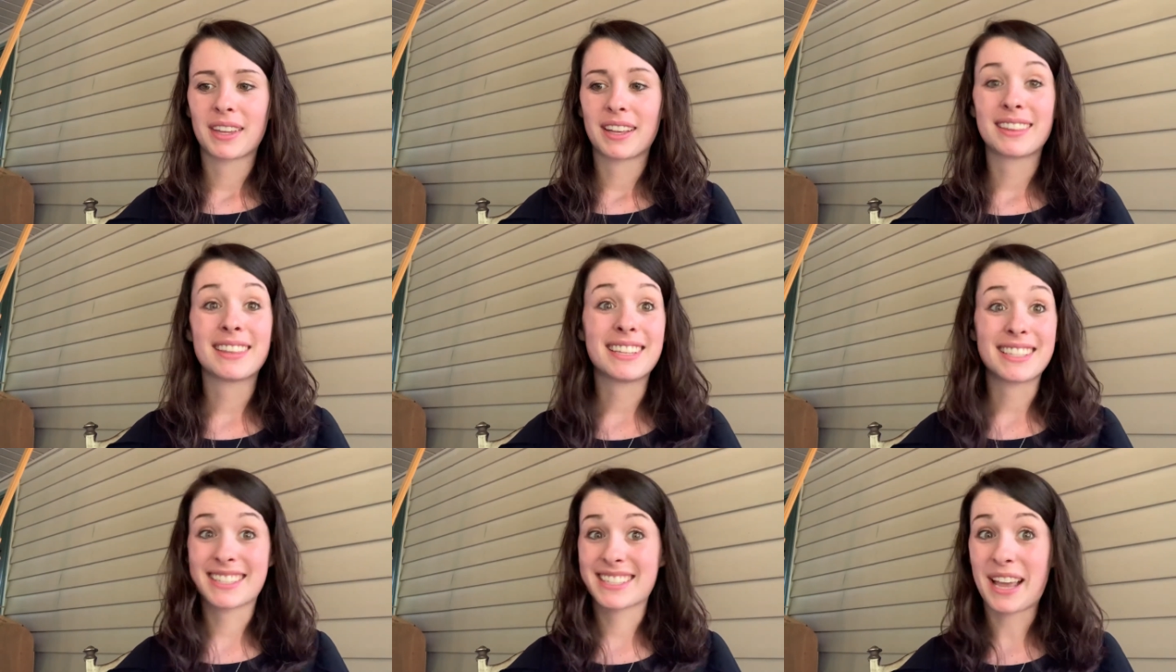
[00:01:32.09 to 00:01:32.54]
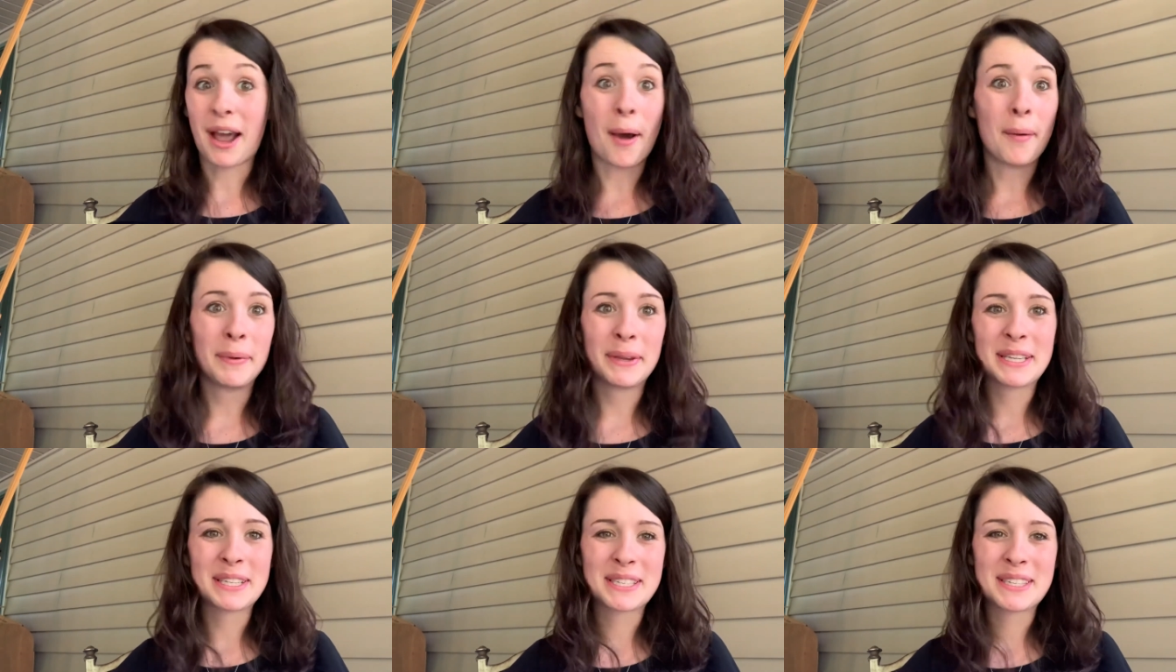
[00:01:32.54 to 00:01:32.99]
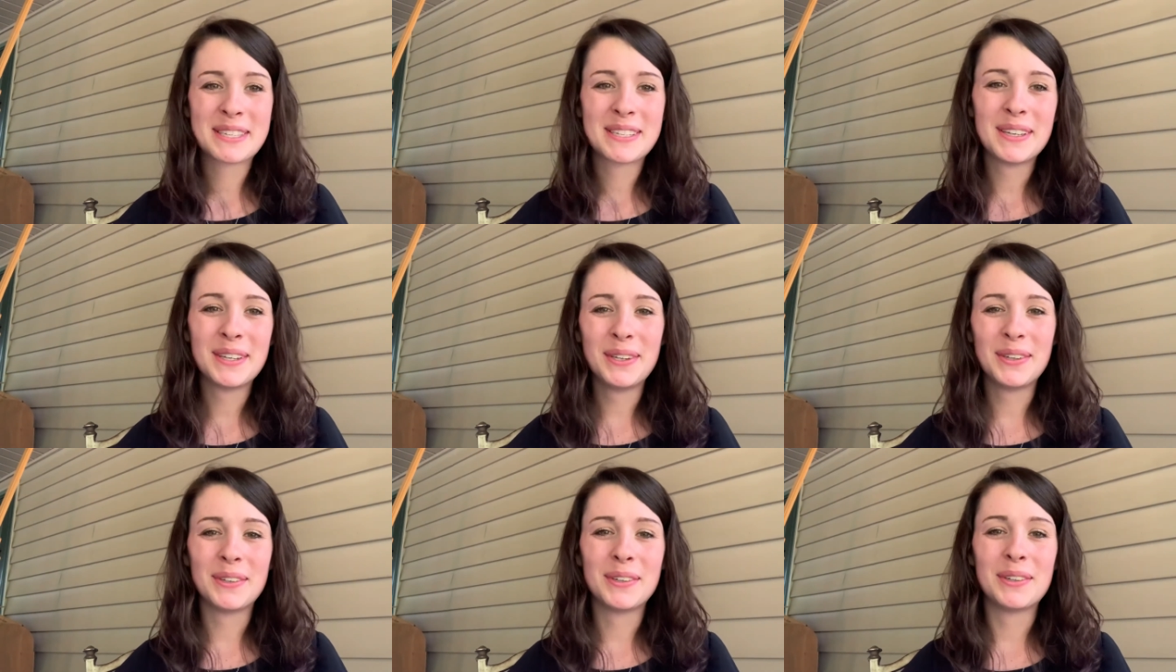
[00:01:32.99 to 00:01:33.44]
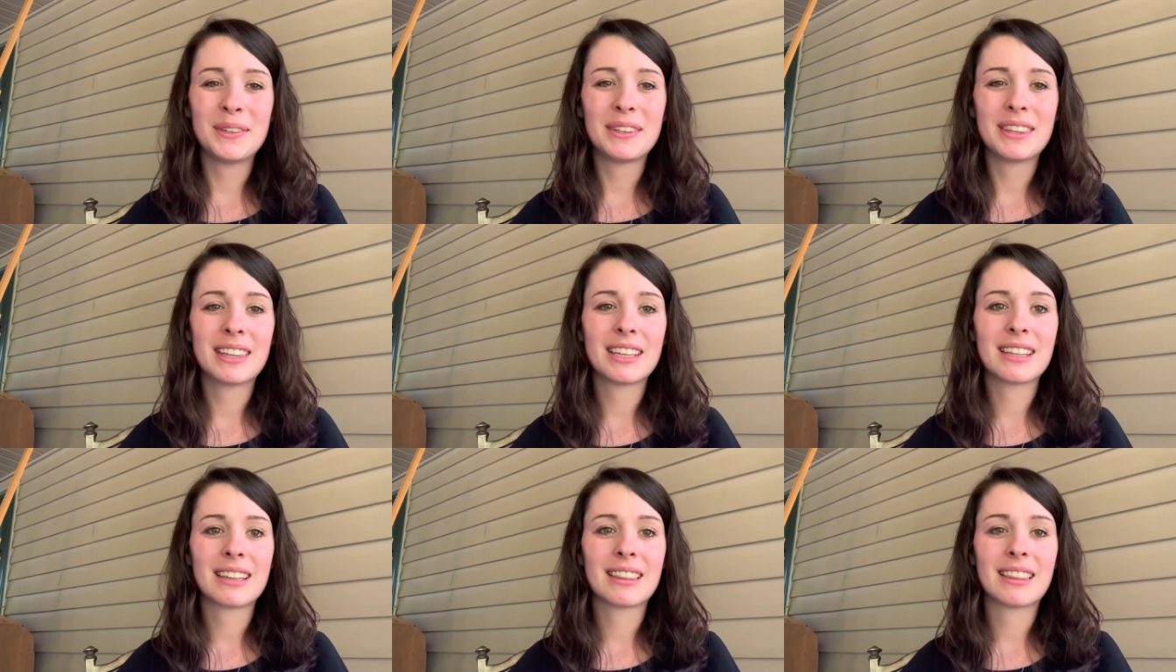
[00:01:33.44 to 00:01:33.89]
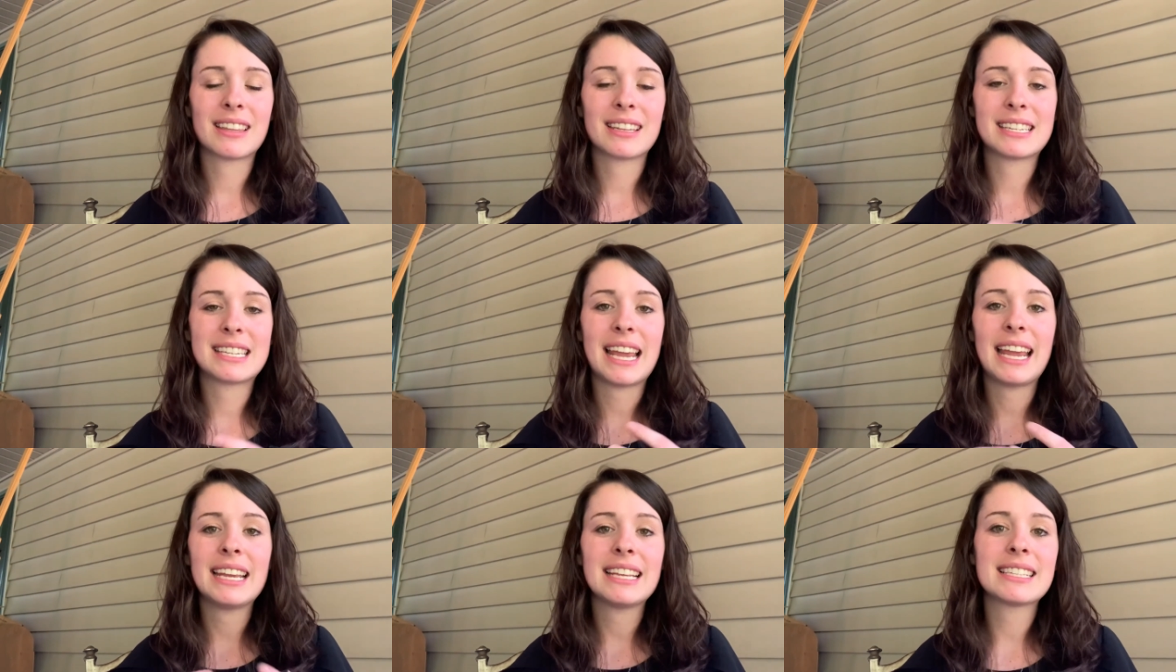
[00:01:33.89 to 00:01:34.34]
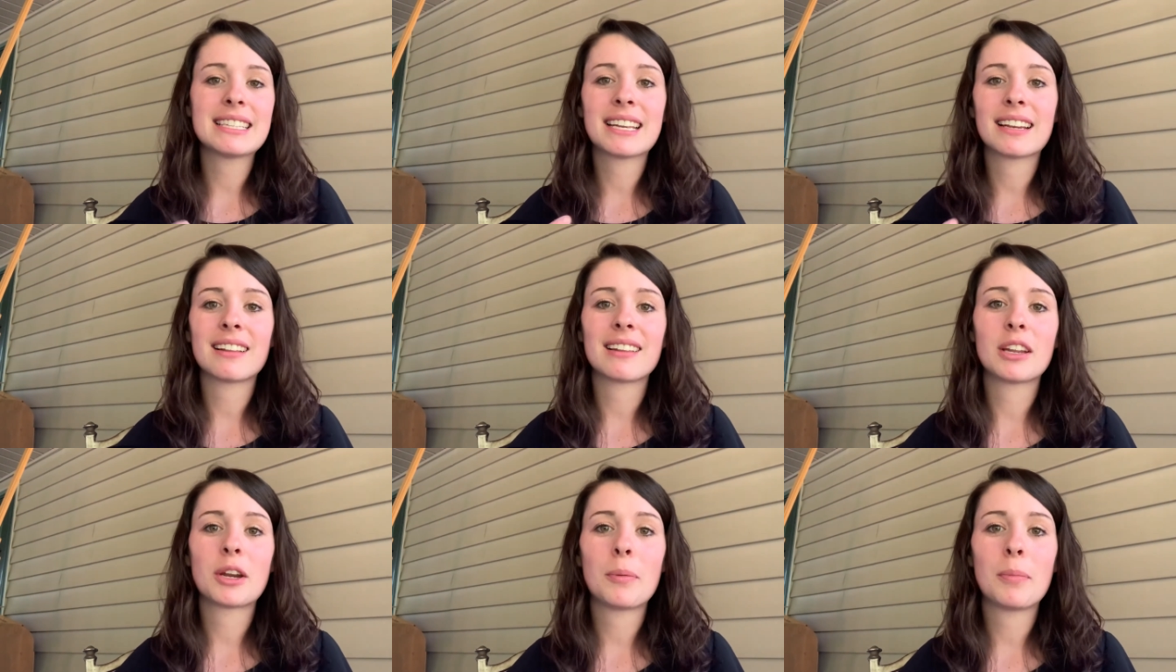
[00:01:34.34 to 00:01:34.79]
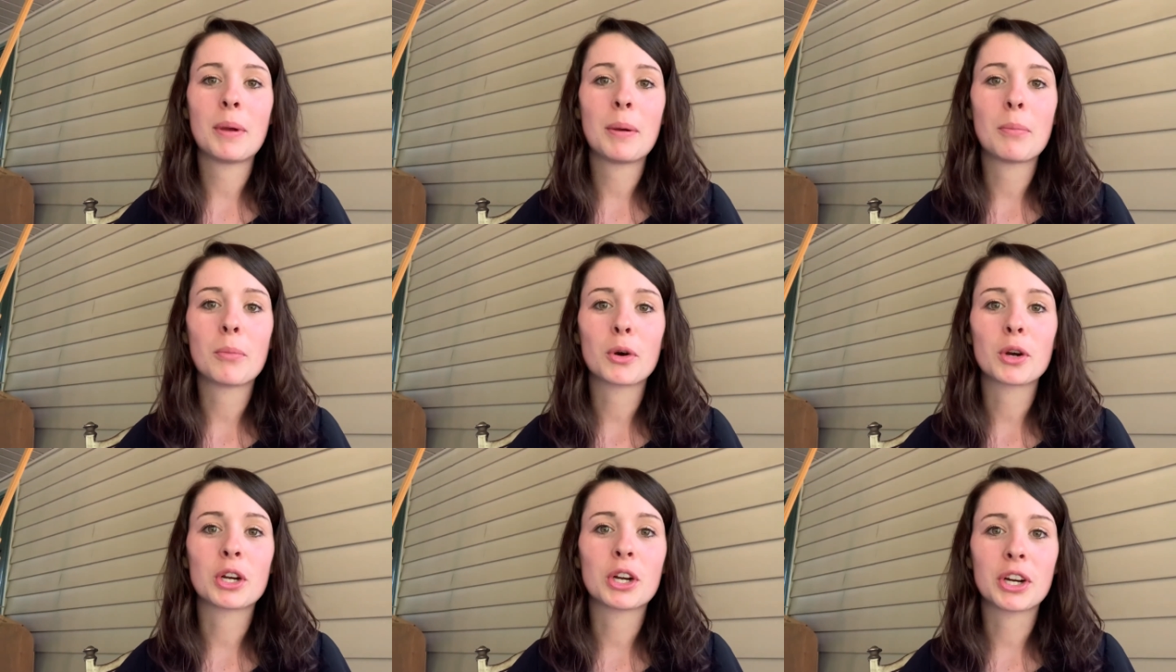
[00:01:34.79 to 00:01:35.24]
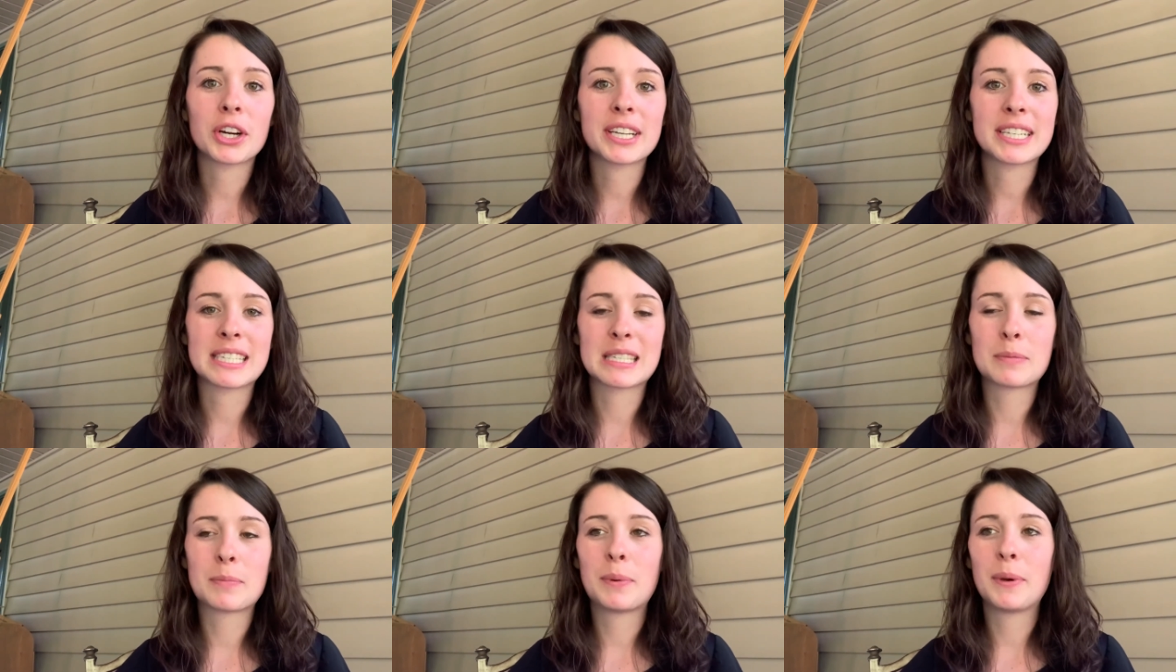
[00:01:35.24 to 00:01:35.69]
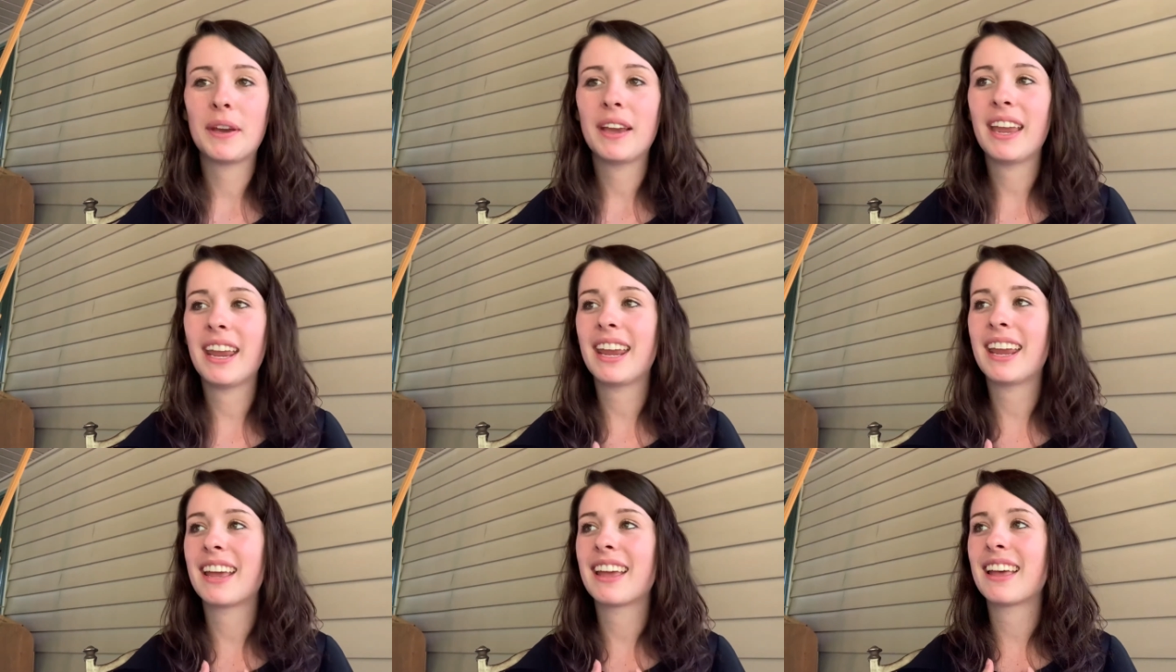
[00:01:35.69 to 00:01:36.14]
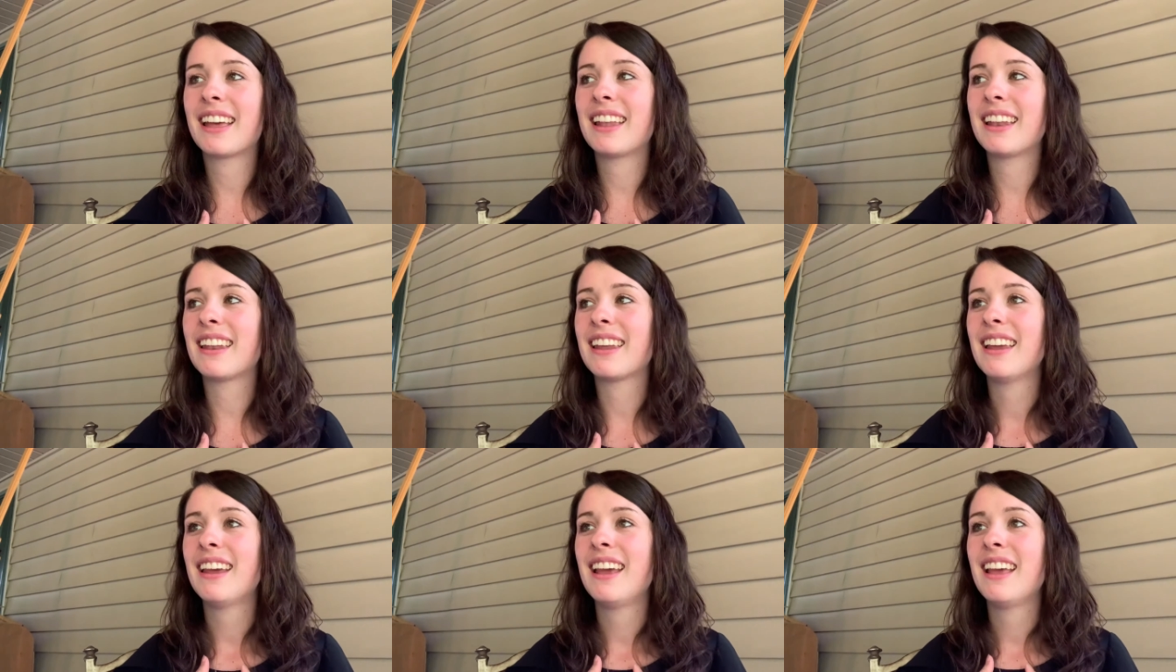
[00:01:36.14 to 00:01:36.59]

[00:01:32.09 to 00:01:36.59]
that's coming soon, the, the days get a little bit more crisp and